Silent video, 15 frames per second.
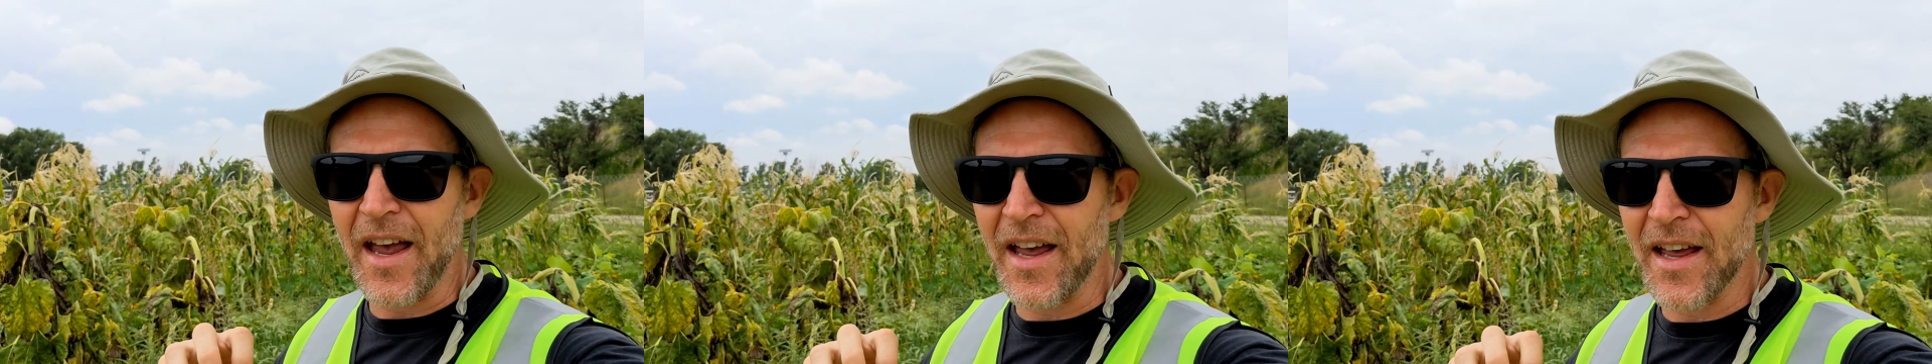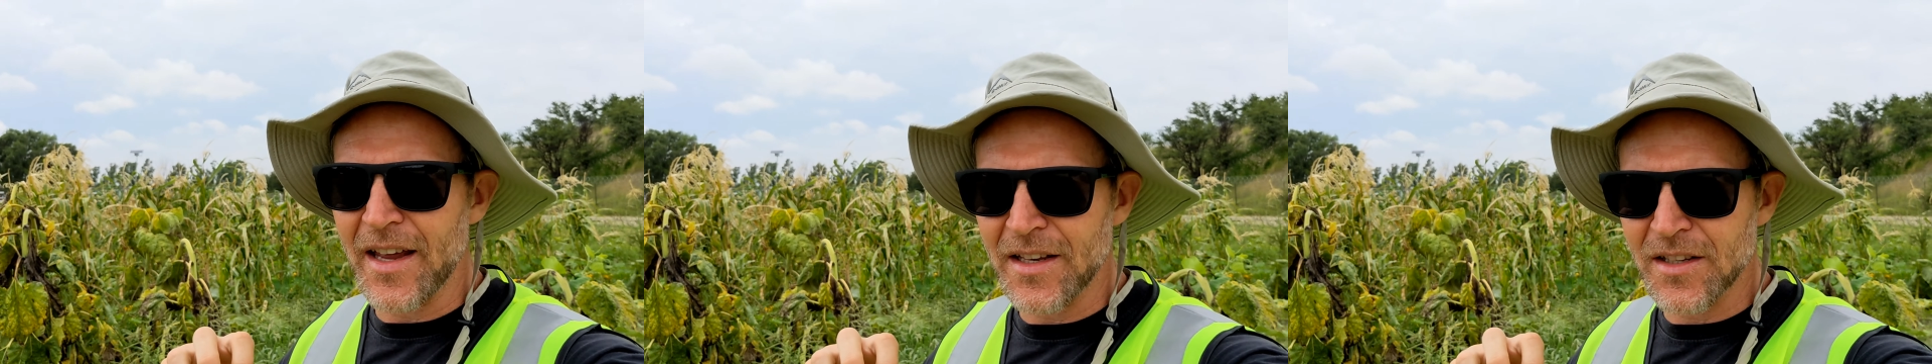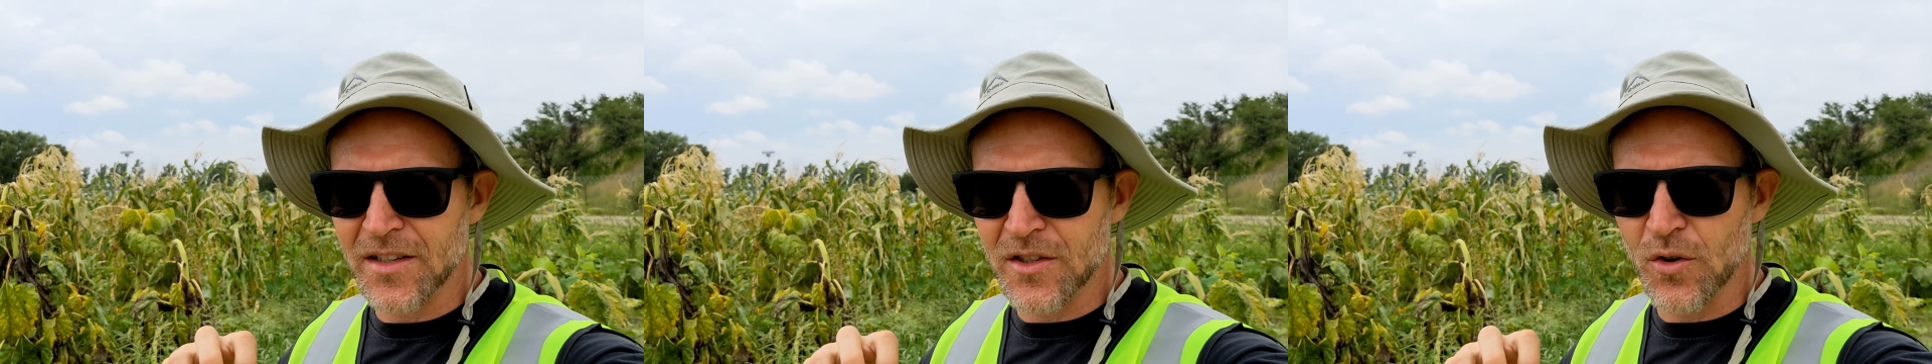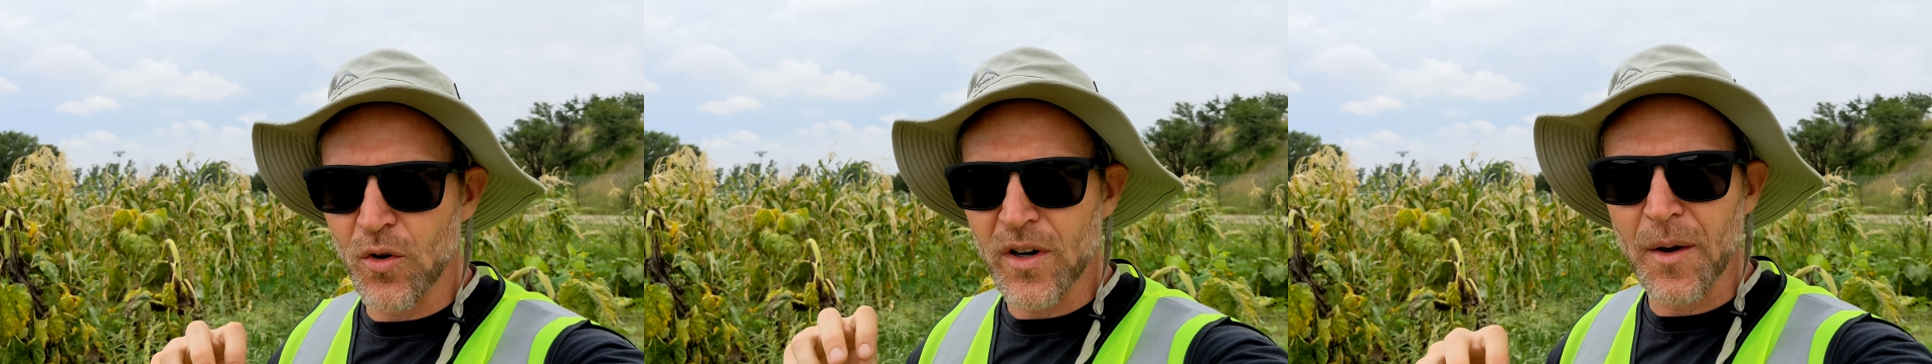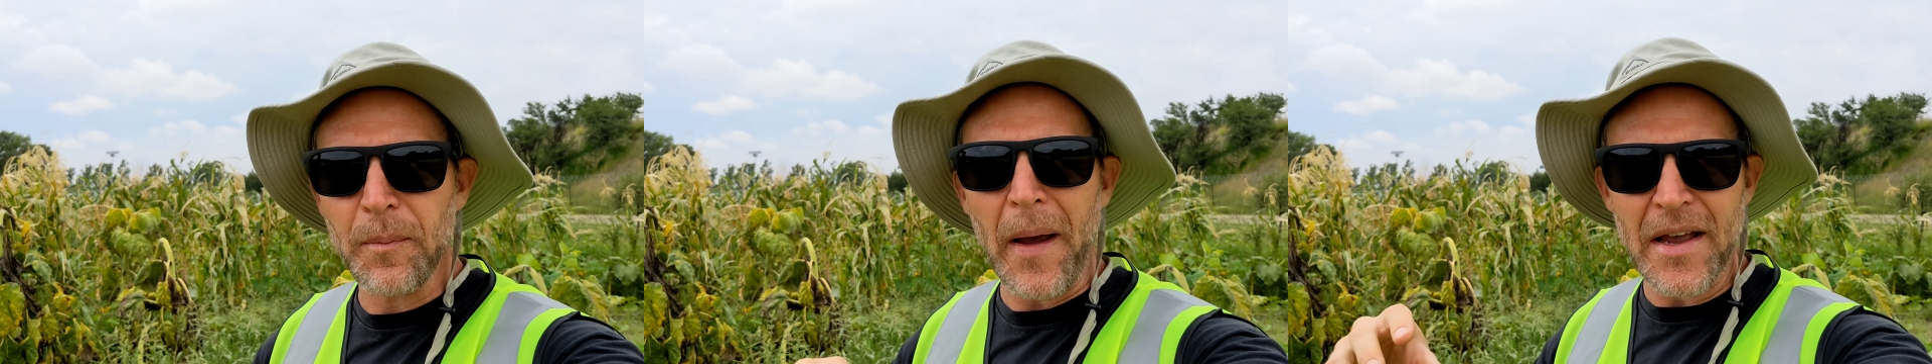and
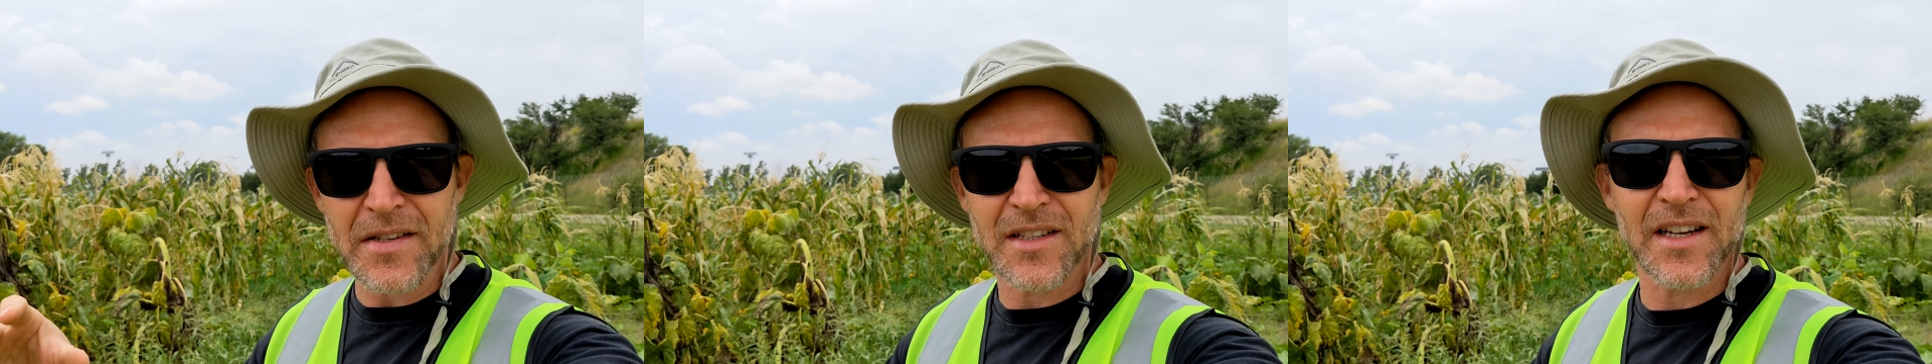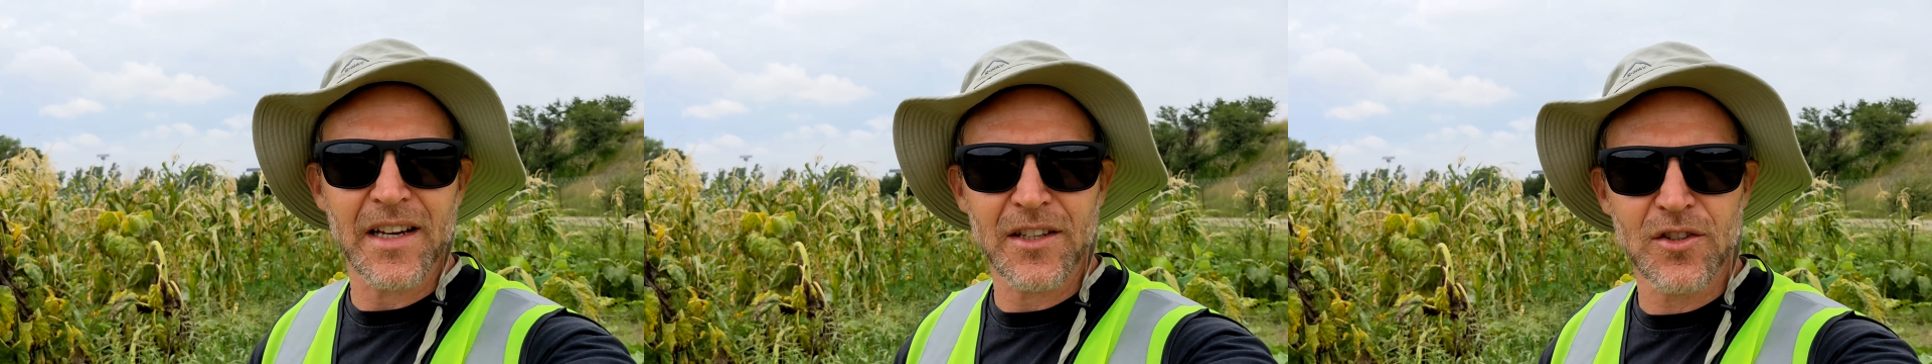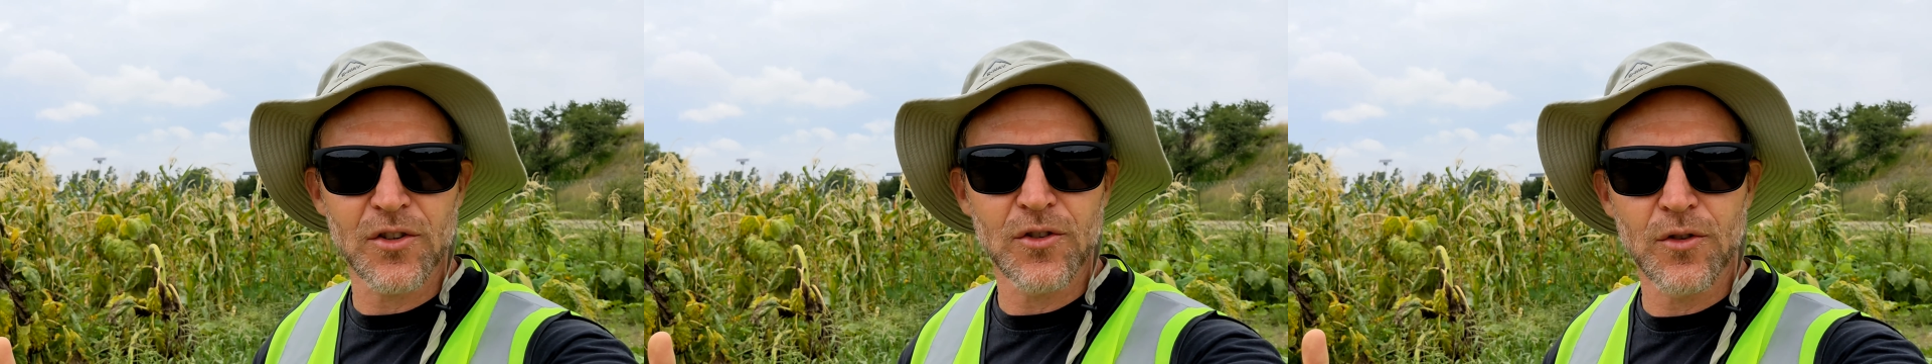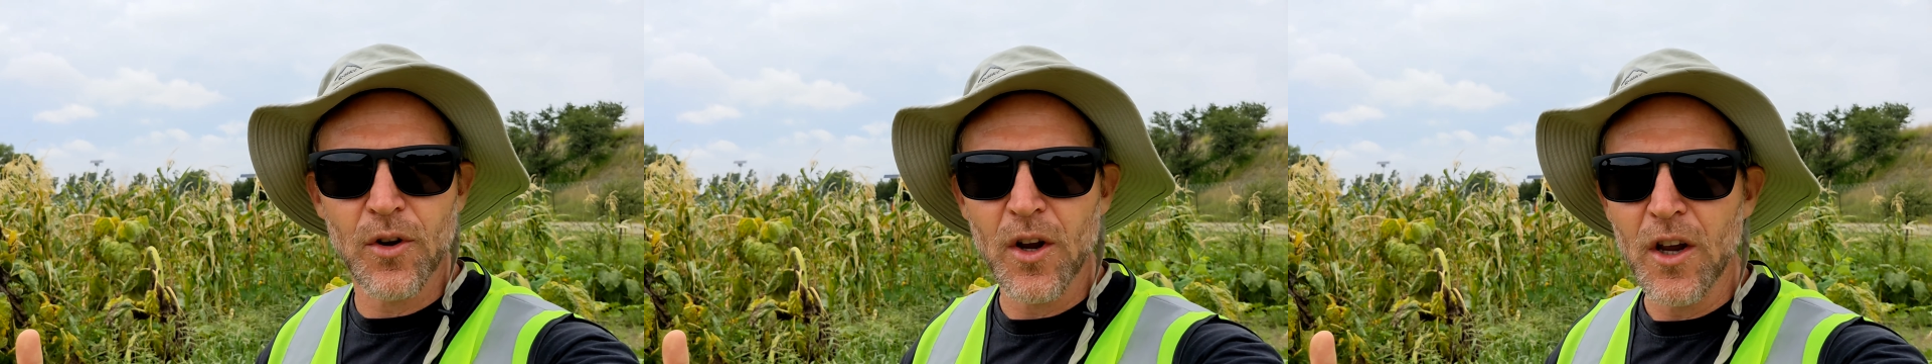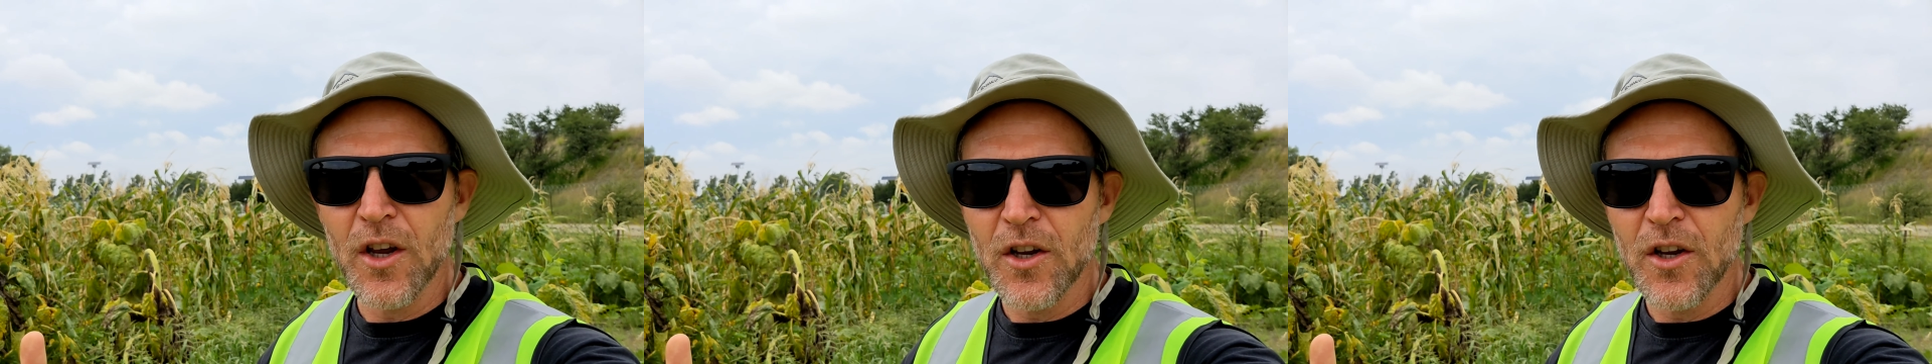your capacity to